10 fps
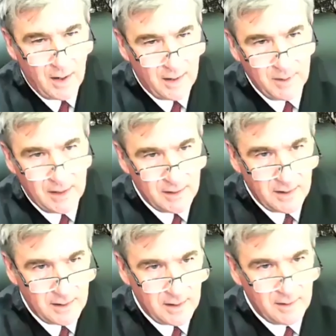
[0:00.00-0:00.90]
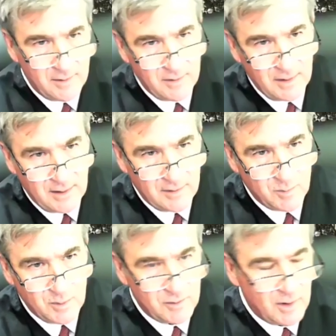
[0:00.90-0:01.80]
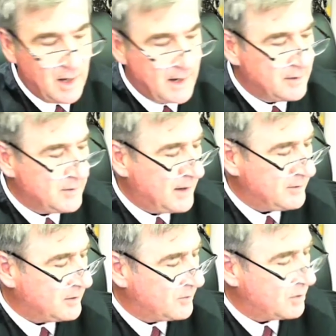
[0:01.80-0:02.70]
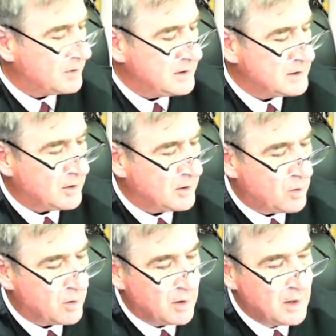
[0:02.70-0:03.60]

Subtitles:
mean, it's Mr. Klein that's asking for a detailed order.